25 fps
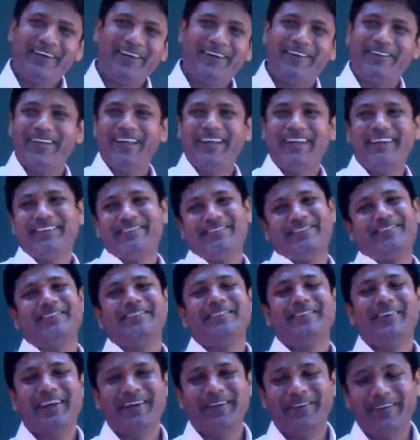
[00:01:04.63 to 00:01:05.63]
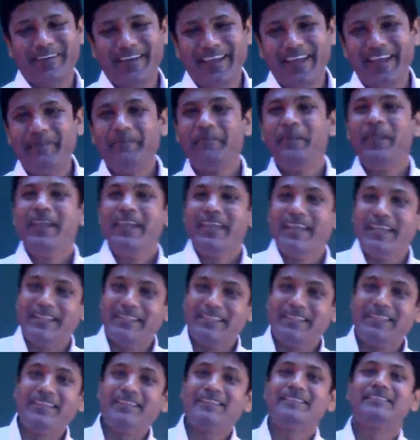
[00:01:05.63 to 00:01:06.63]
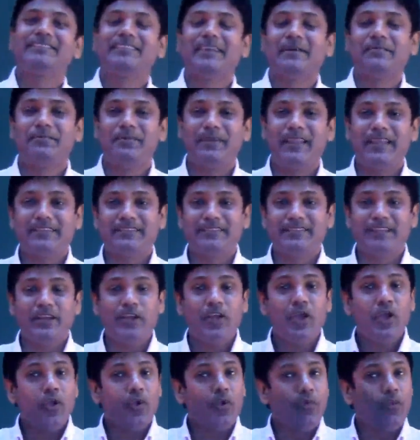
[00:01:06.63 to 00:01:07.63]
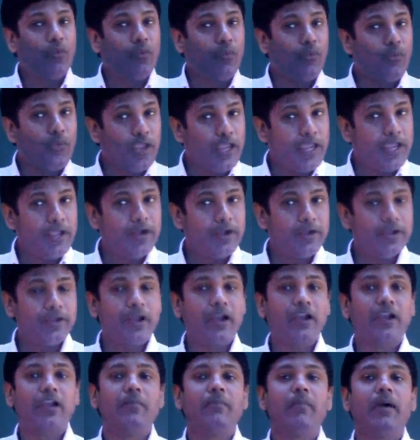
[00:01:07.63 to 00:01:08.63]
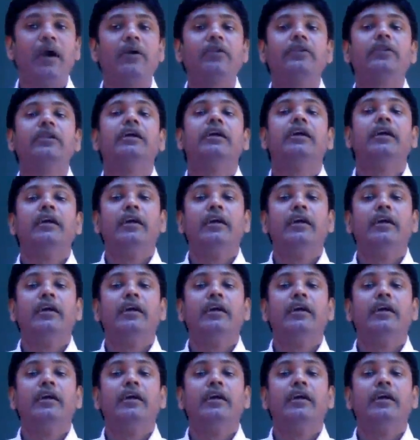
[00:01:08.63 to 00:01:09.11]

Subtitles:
Alright, let's do it, okay? In this sub lesson we're going to talk about